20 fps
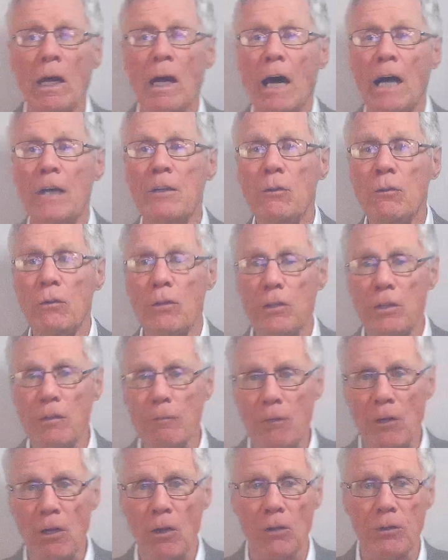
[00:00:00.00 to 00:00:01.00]
I knew the
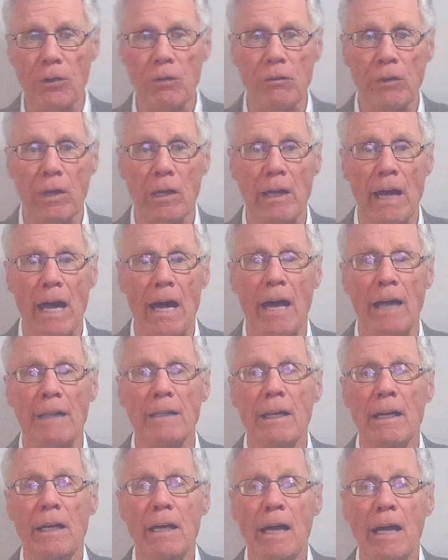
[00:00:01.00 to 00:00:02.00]
difficulties they
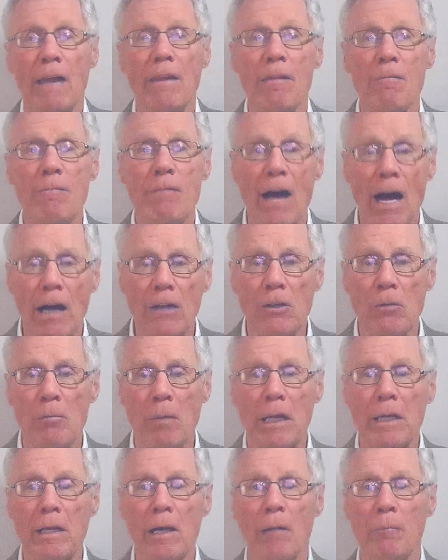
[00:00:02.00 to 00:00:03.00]
had and the value
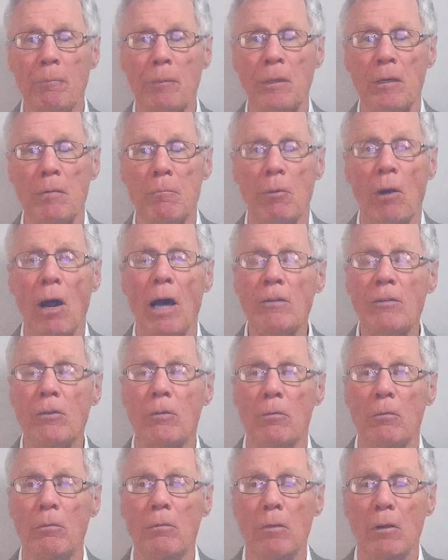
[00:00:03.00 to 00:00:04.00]
my company brought
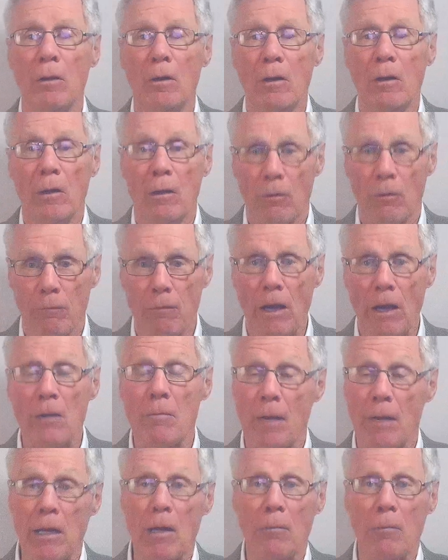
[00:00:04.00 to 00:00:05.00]
to
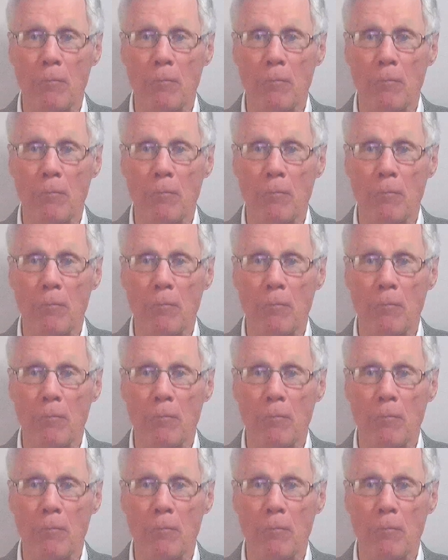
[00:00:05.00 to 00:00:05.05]
my